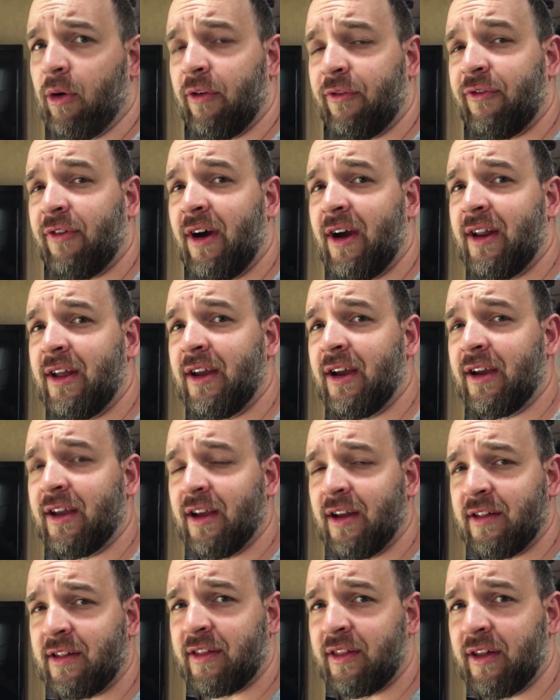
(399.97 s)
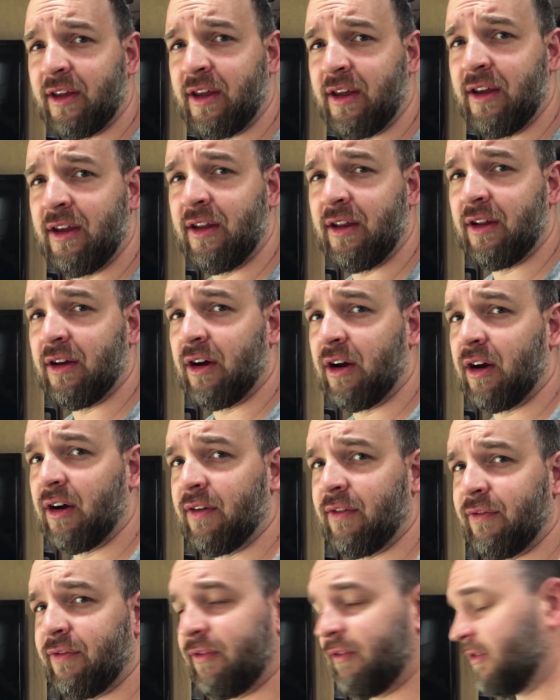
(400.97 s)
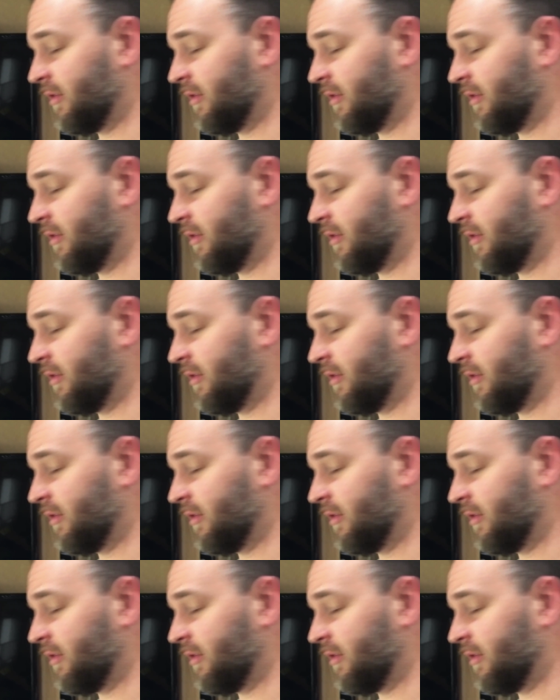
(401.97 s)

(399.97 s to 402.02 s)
we're fighting against the heat of